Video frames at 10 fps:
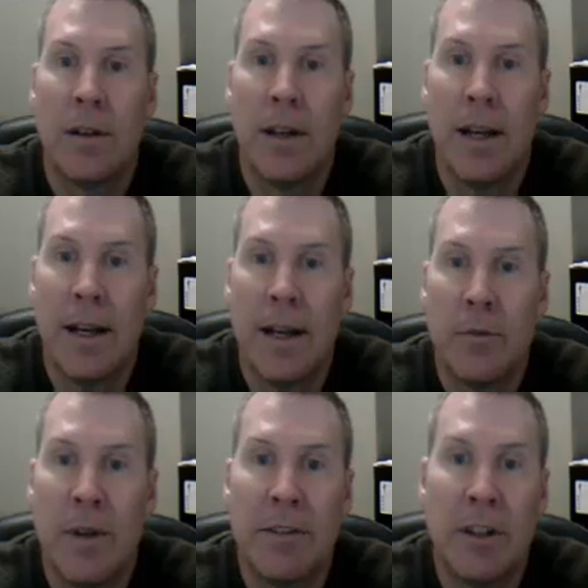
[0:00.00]
And
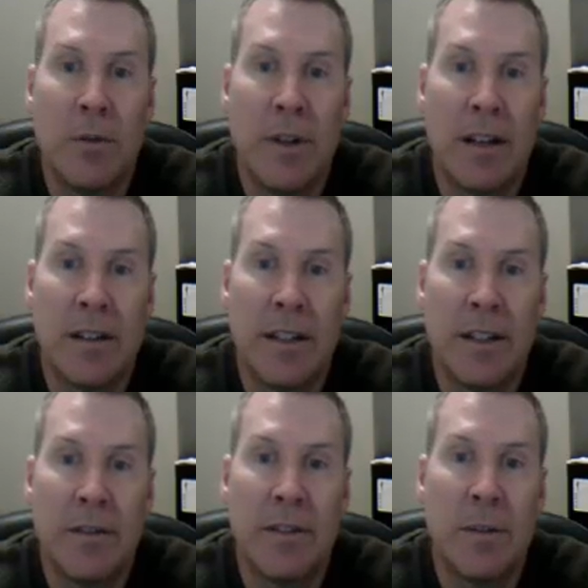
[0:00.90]
we have a loan calculator.
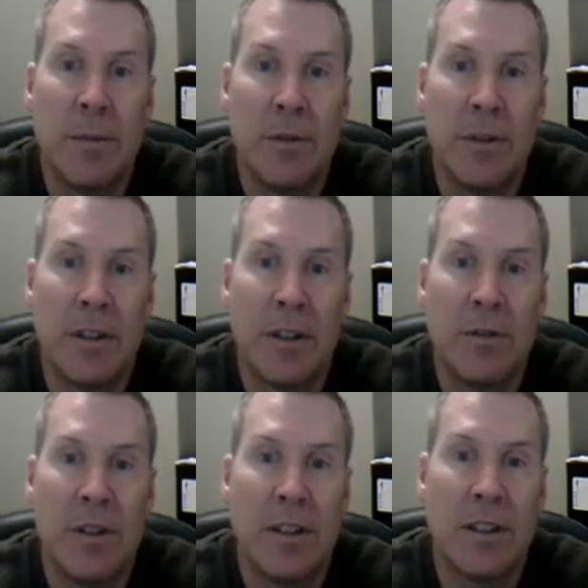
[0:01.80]
If you're going to be doing a loan, you
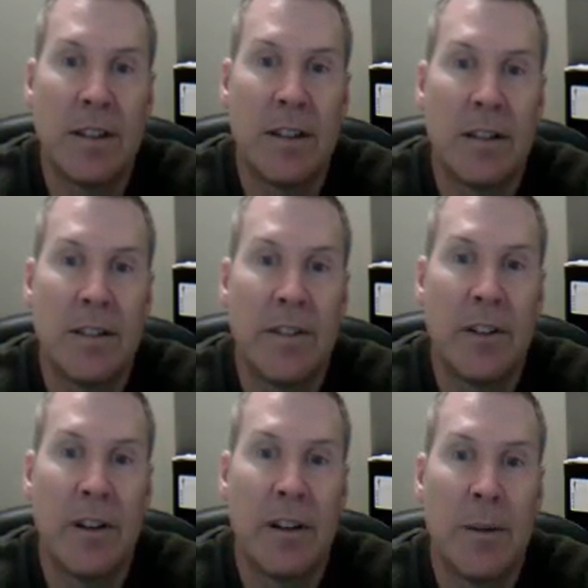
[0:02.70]
can click there to figure
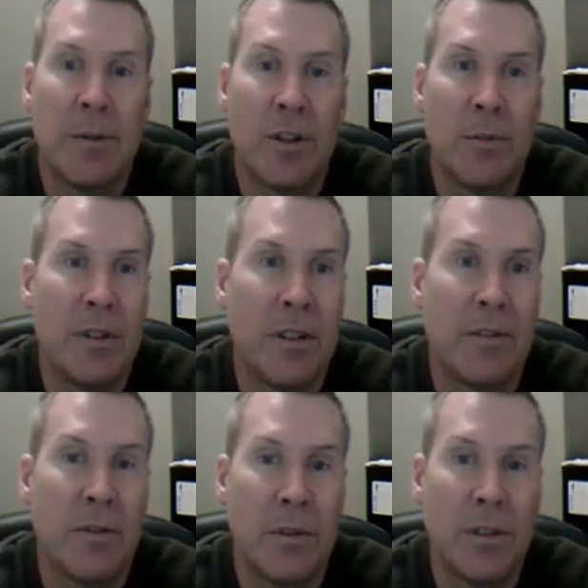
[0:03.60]
out how much home you can
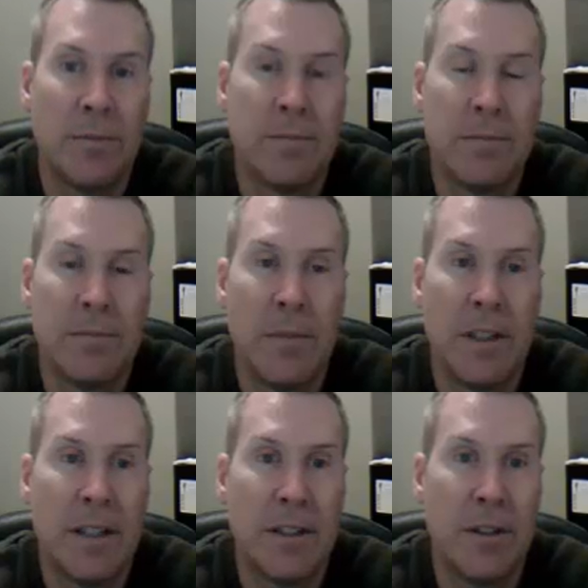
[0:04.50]
afford
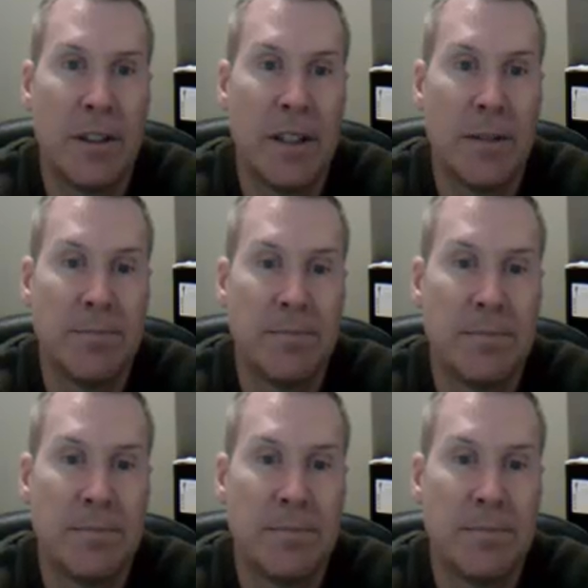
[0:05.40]
based on your income.